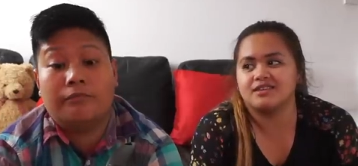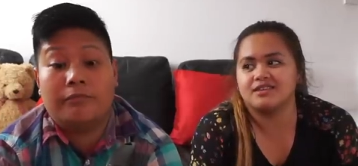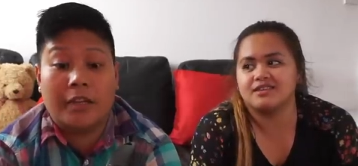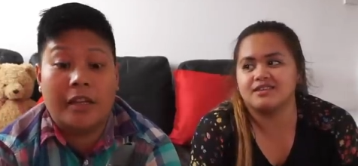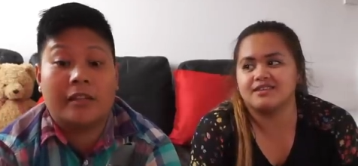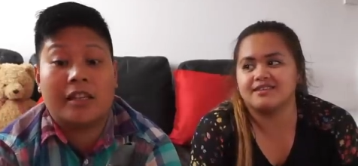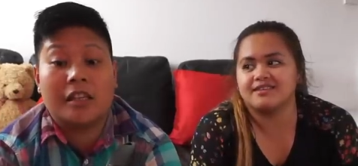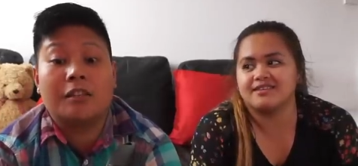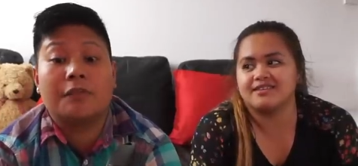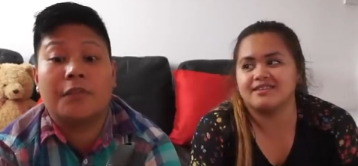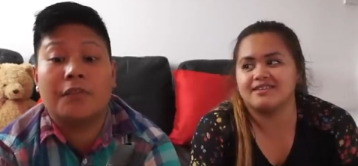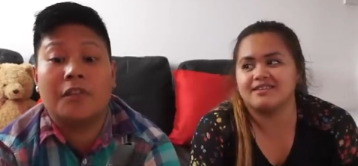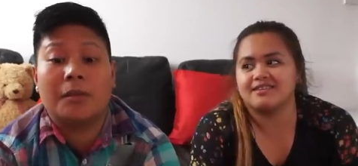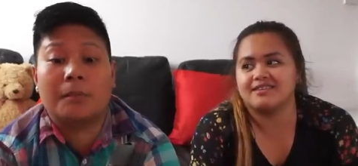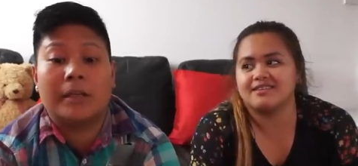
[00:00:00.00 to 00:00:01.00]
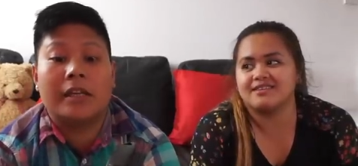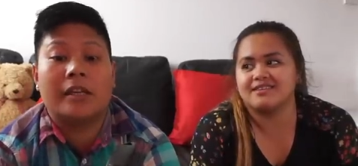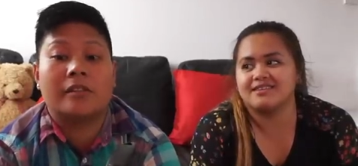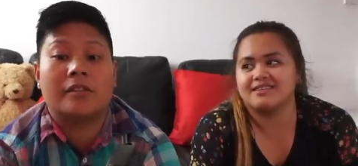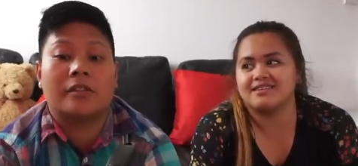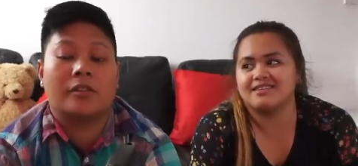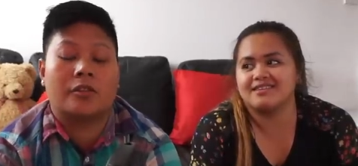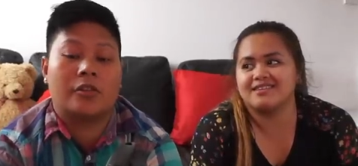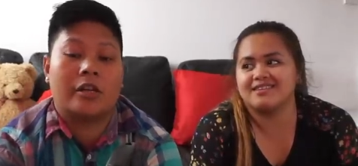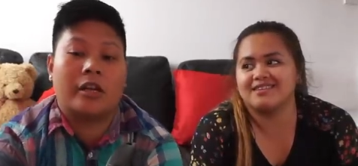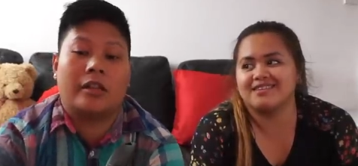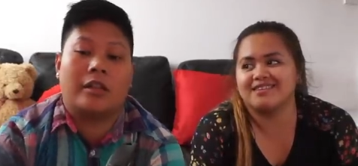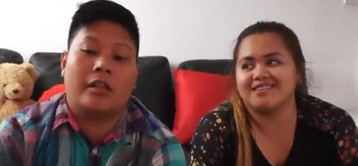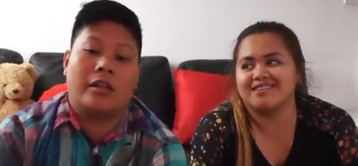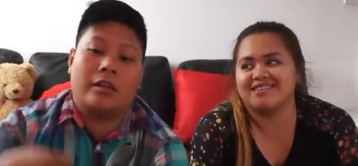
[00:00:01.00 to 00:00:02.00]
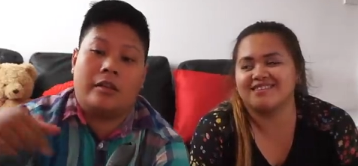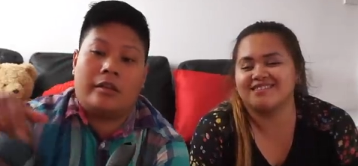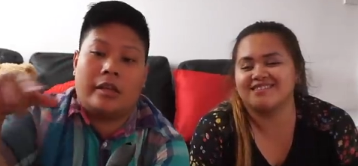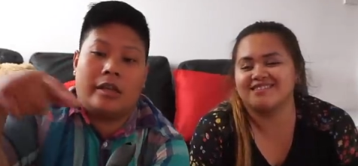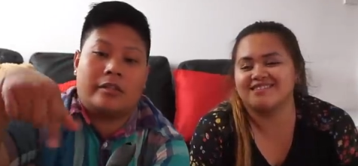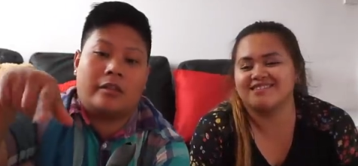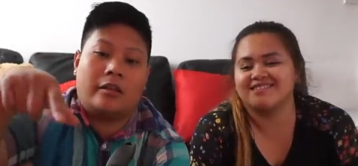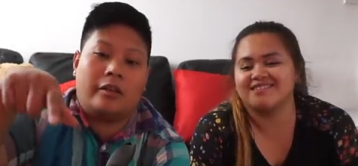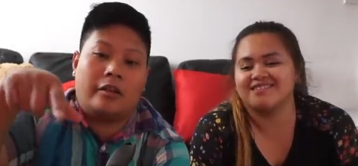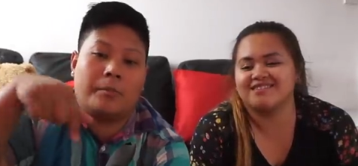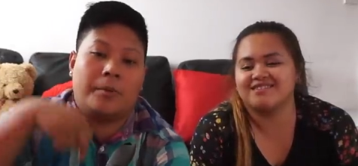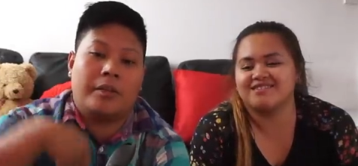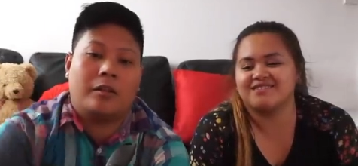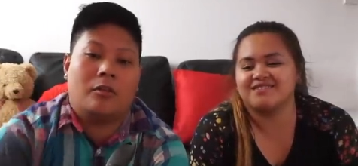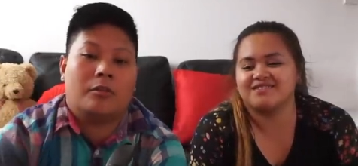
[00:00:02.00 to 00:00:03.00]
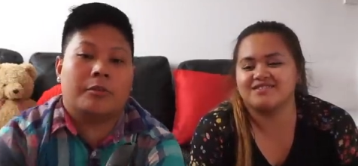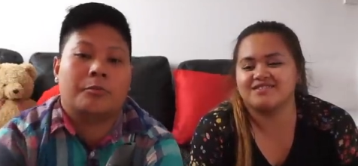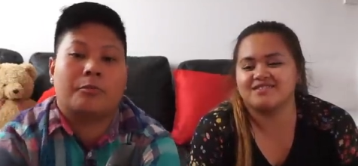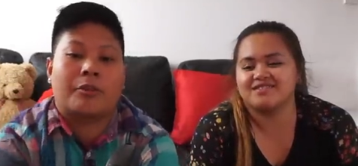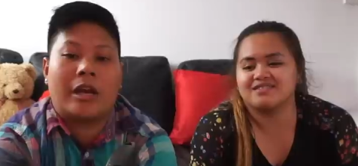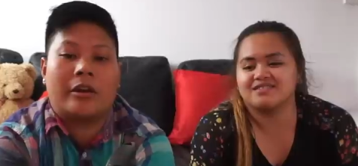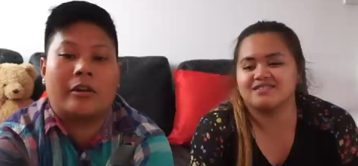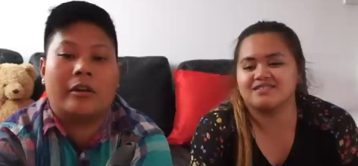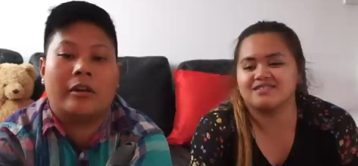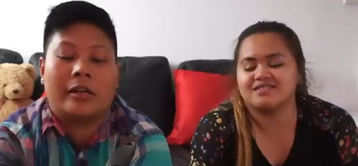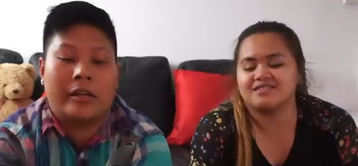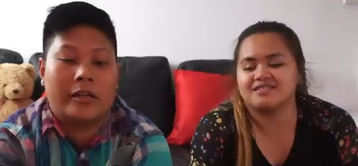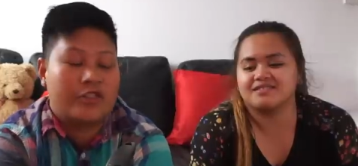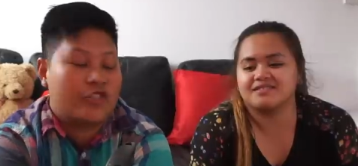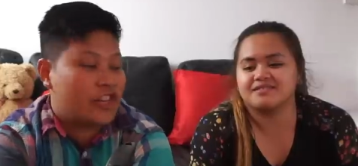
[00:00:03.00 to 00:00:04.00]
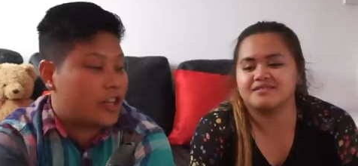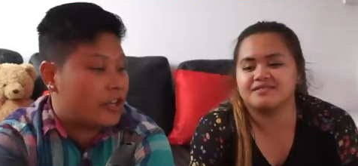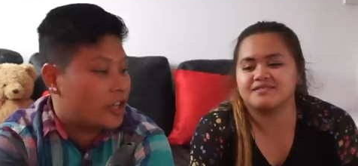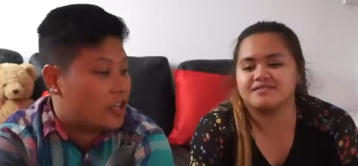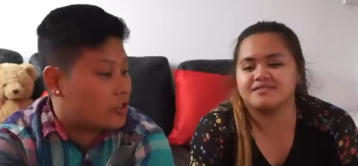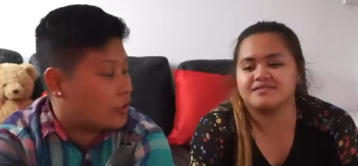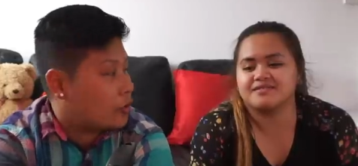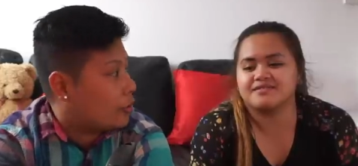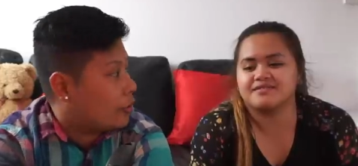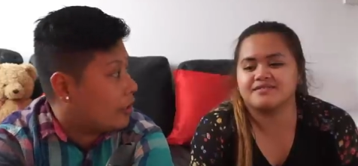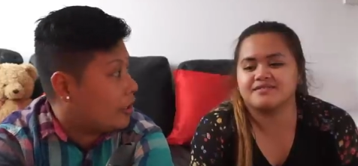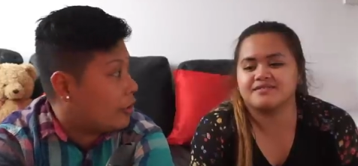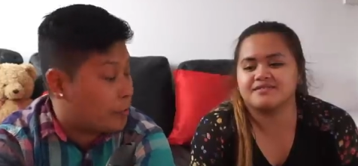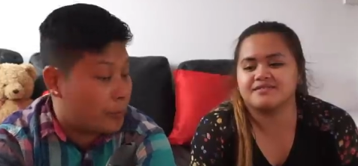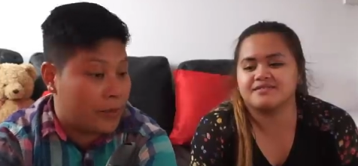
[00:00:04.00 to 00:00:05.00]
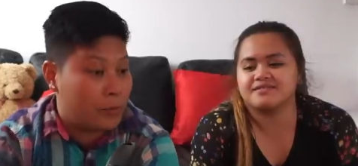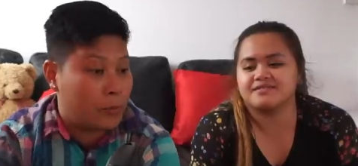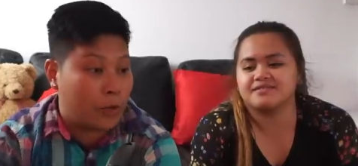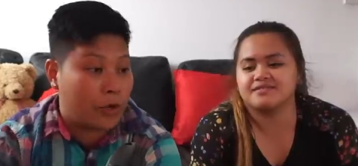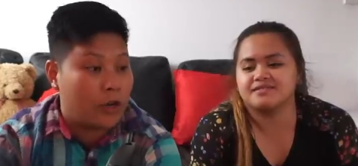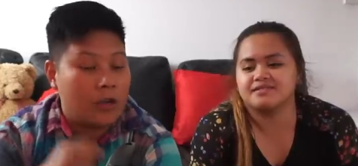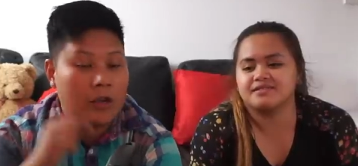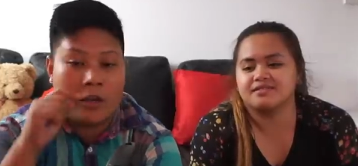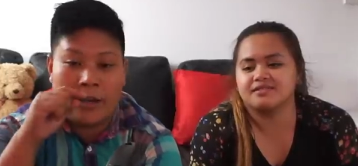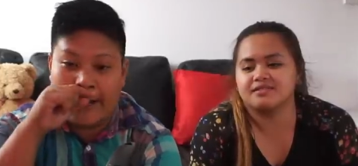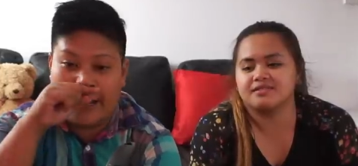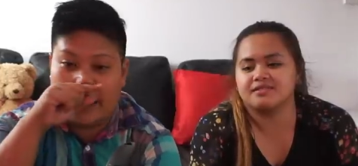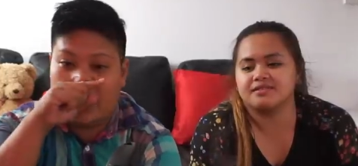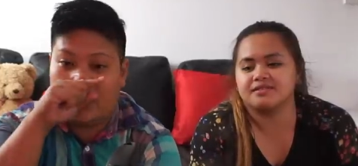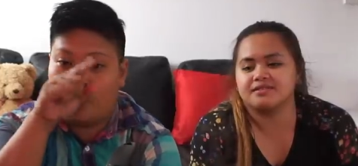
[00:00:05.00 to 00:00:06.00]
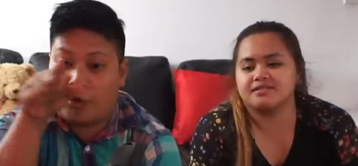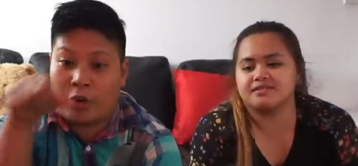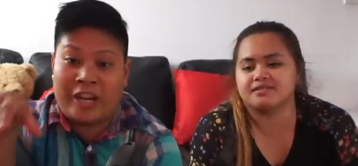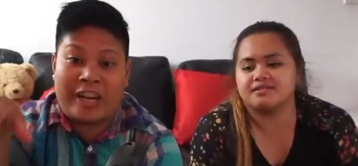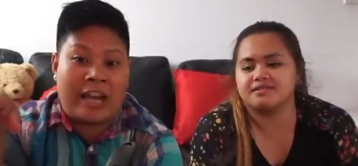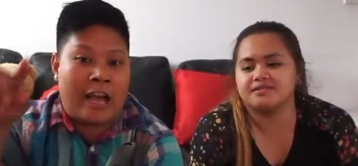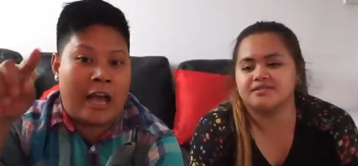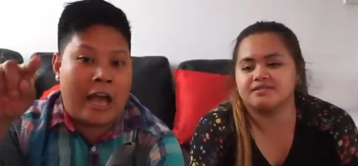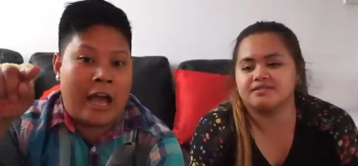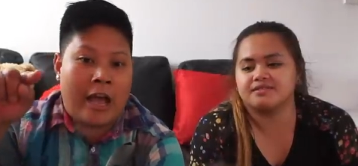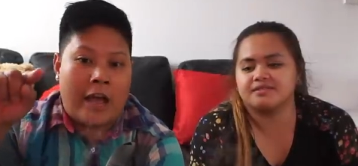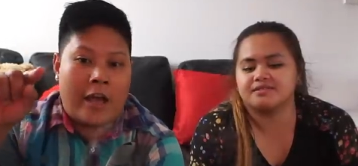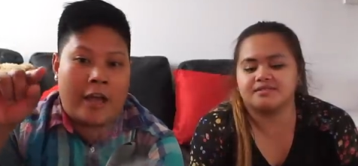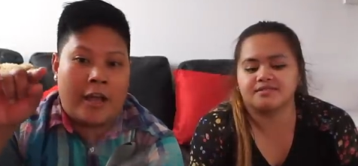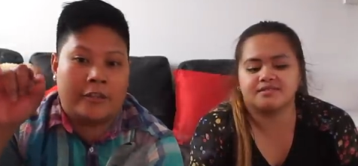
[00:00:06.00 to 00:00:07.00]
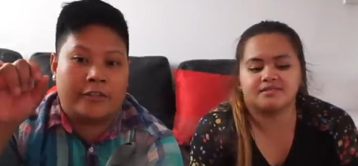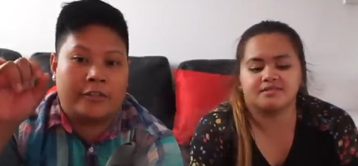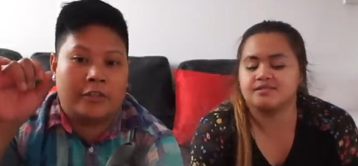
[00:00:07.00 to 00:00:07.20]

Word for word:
Speaker 1: Yeah, 10 to 15 minutes so that it gets a little bit golden brown and then the chicken gets cooked a little bit more. And then we're gonna add